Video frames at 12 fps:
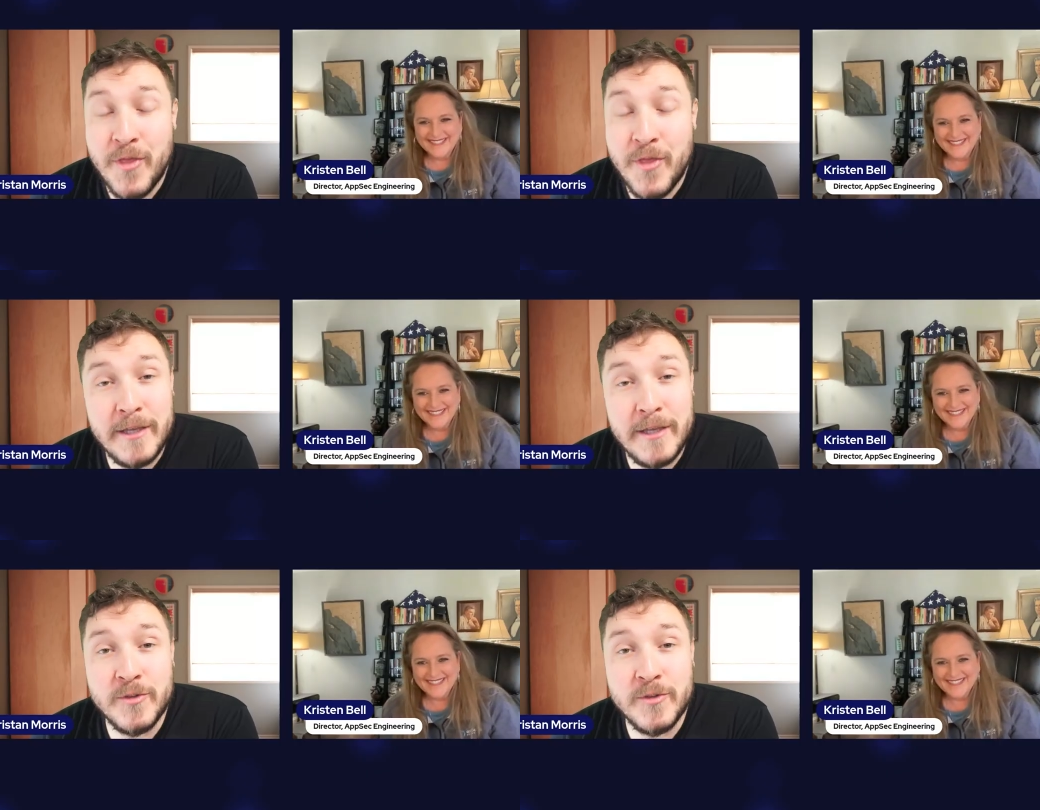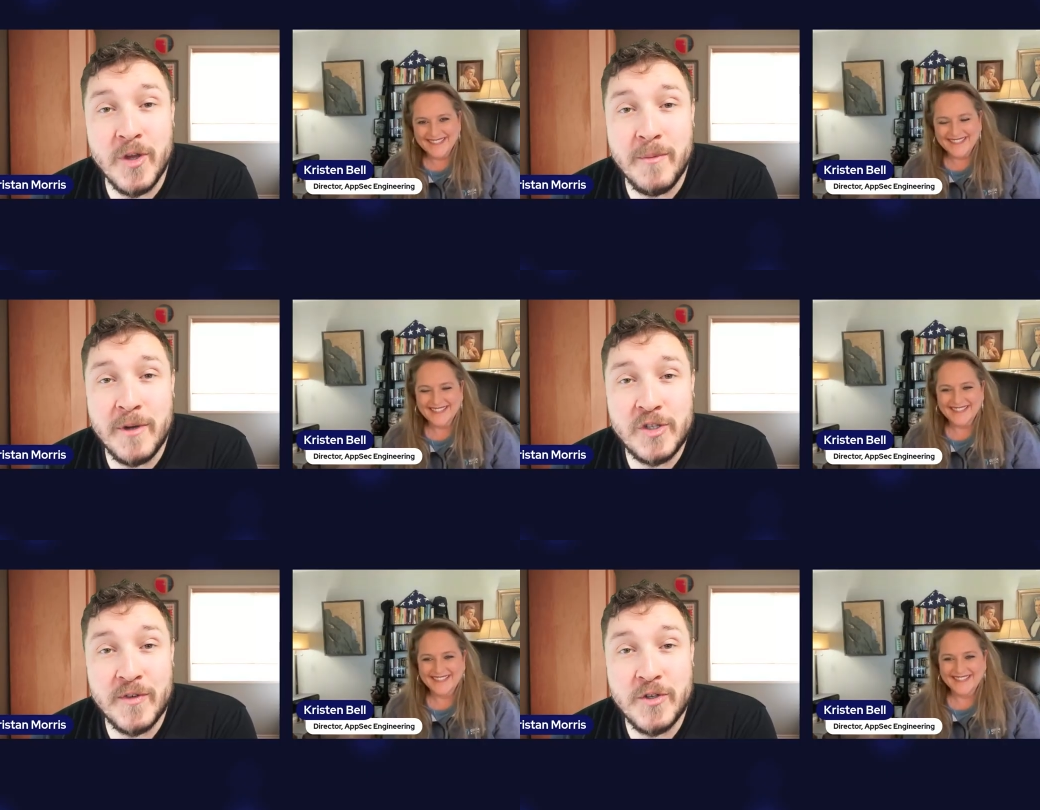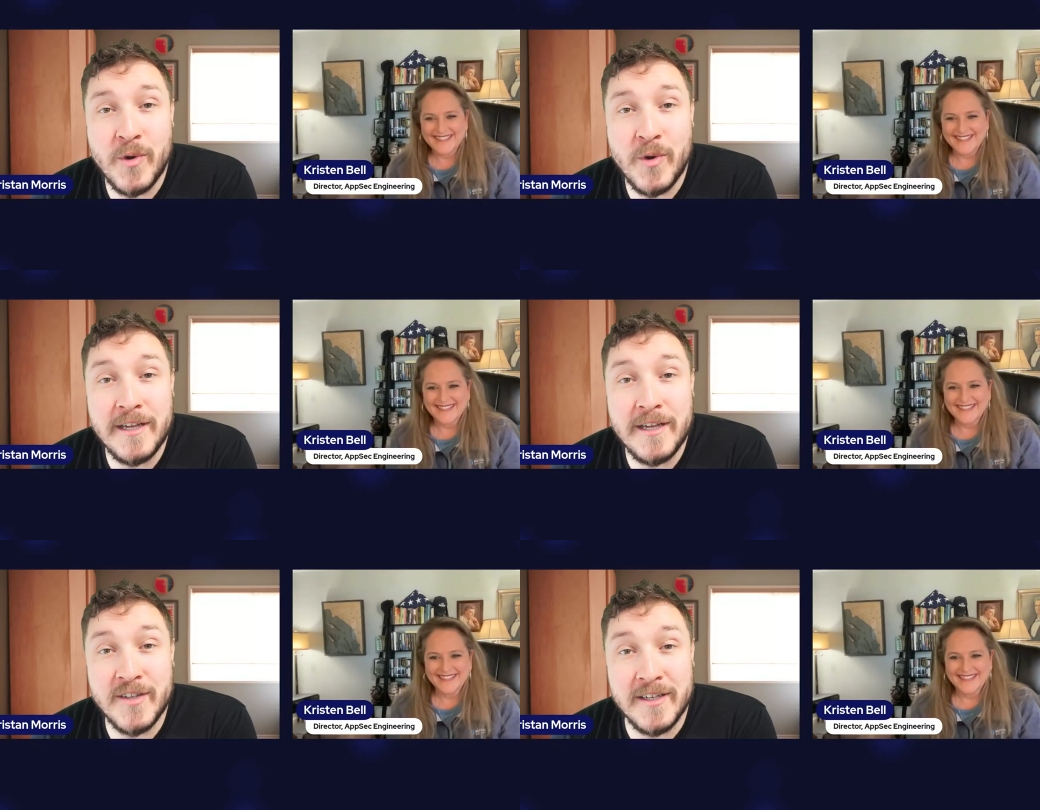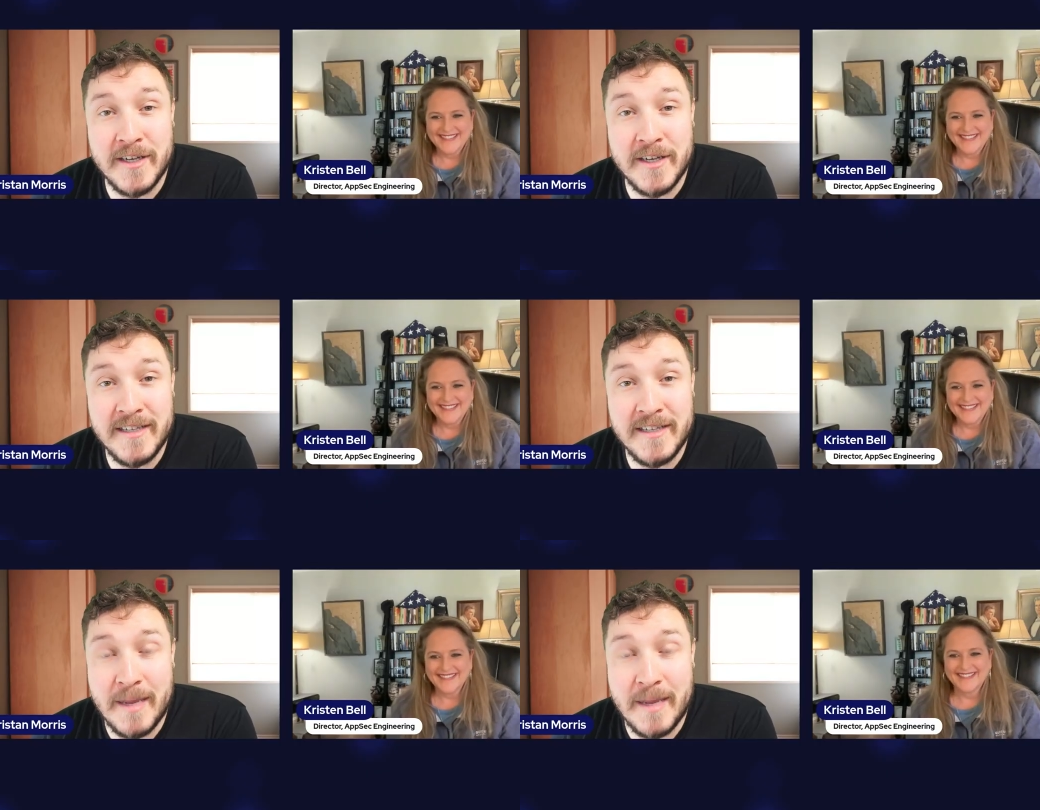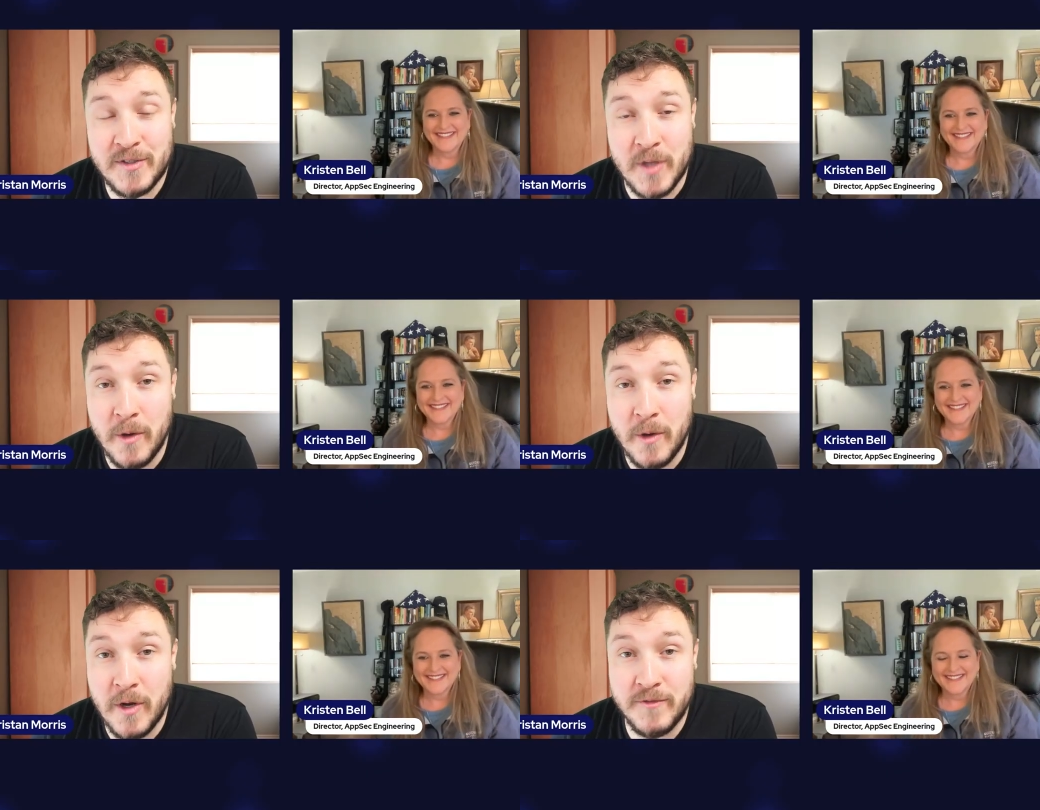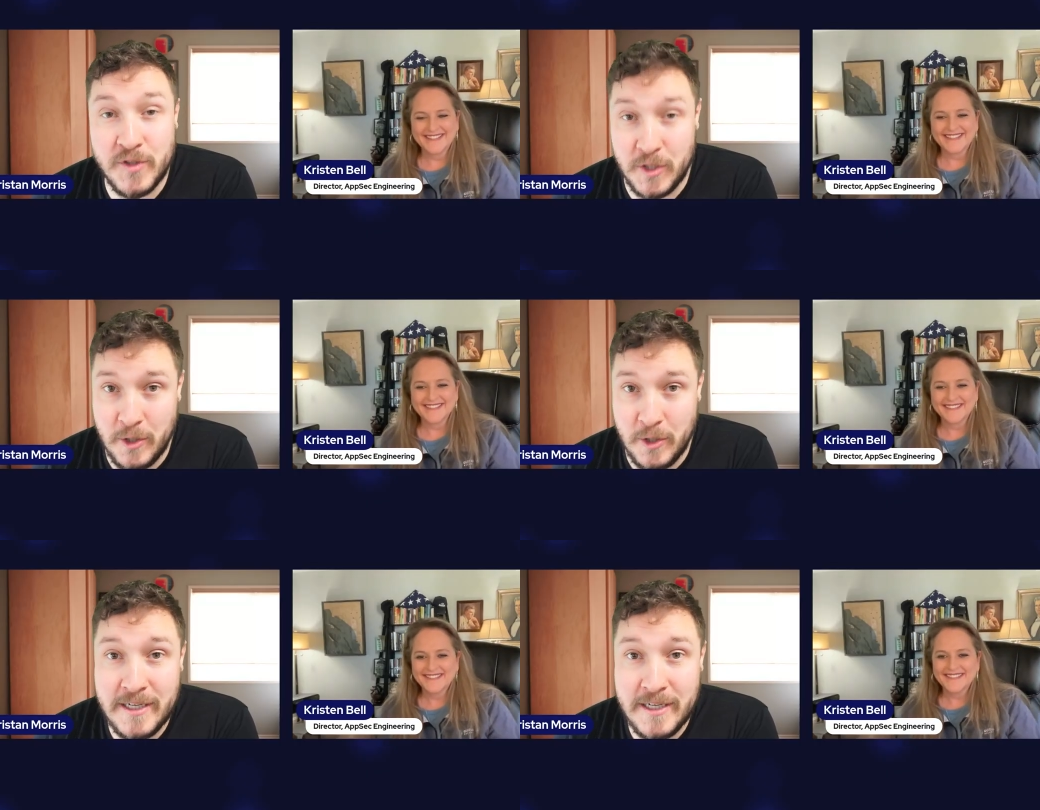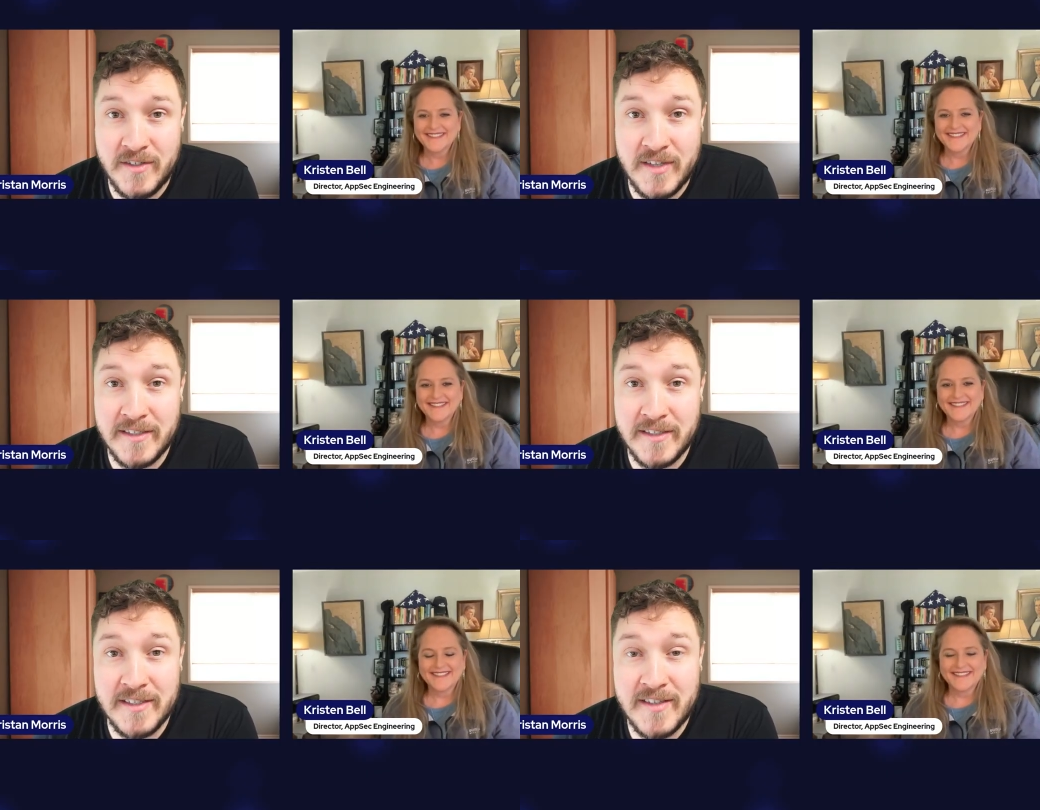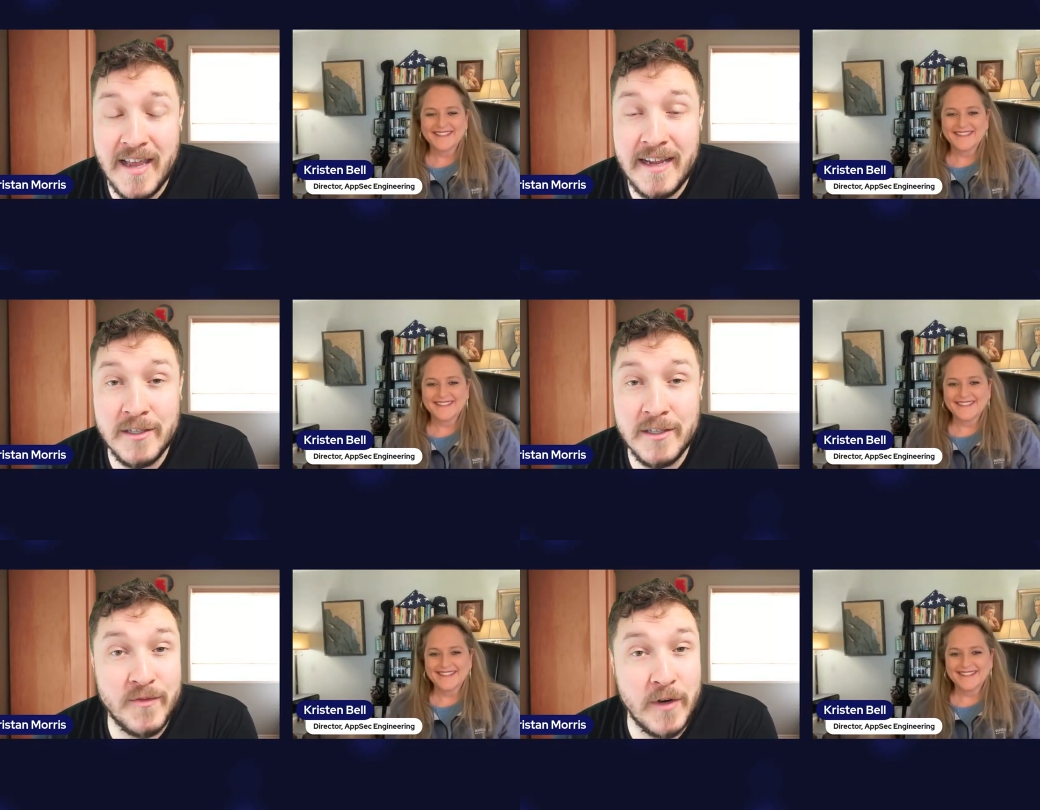Speaker 1: Thank you so much for joining us on today's episode of Security in 60 Seconds.